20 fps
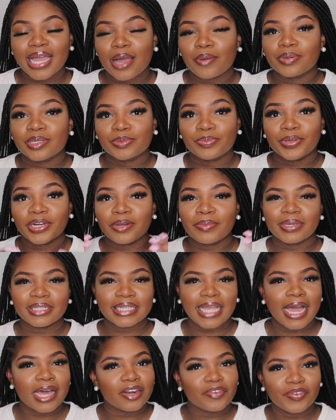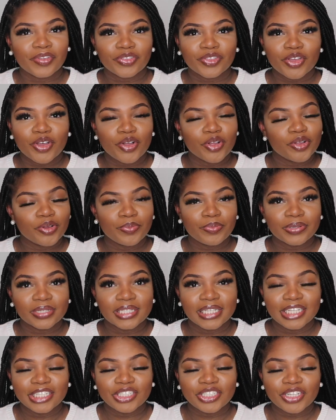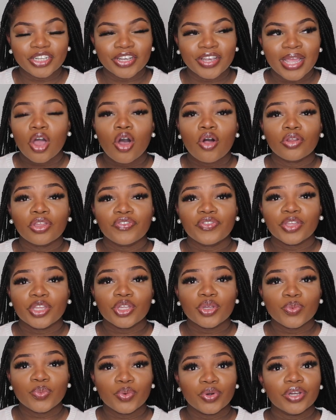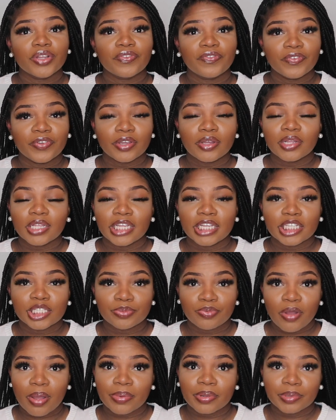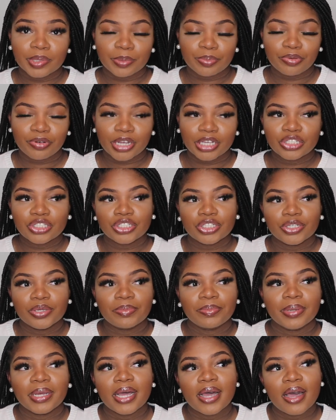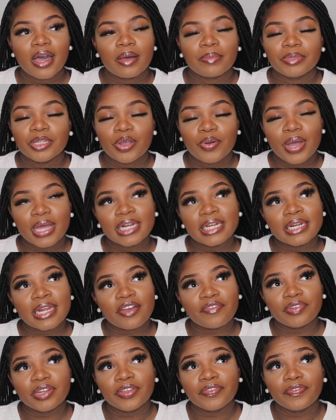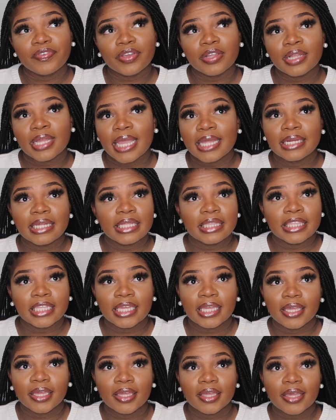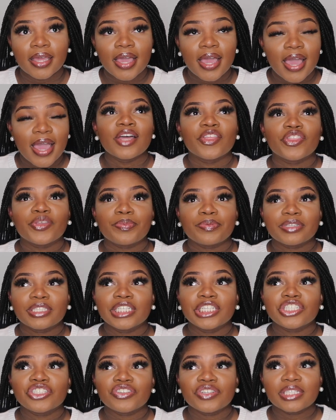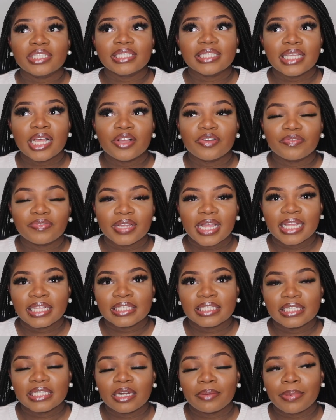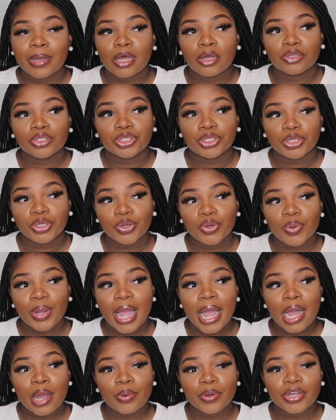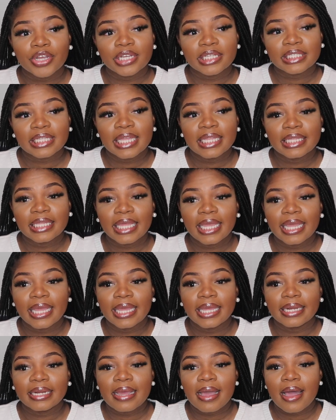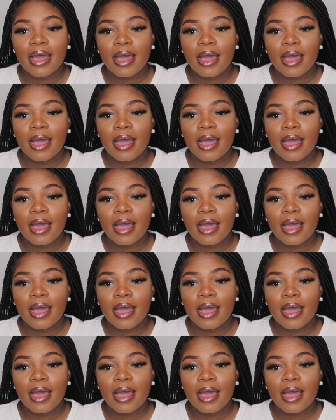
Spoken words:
was pretty much out of it the whole procedure. Only thing you would feel is probably pressure, but no, I did not really feel anything. The procedure itself lasted about 2 hours, and then